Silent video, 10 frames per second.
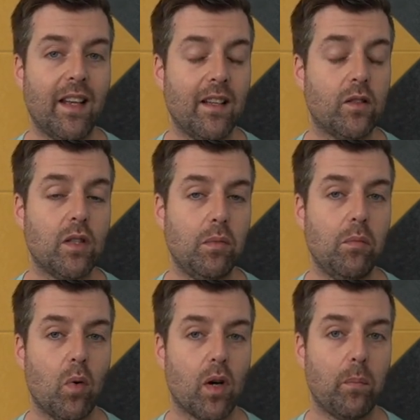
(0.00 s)
tends to be
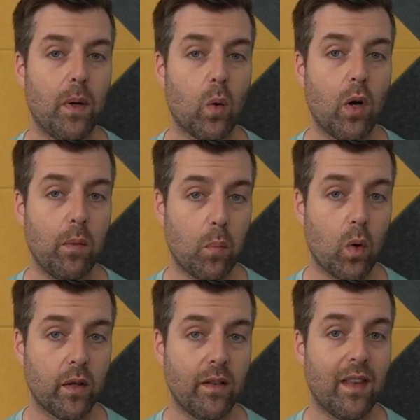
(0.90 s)
more
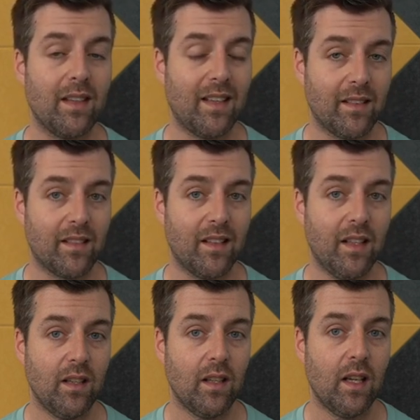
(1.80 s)
important than
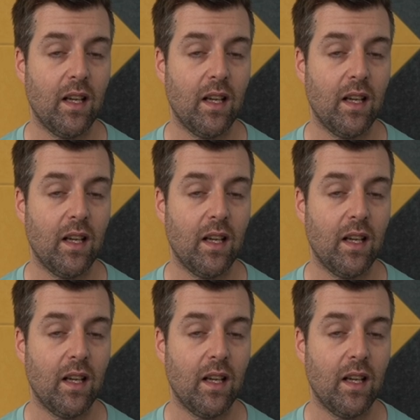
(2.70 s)
density,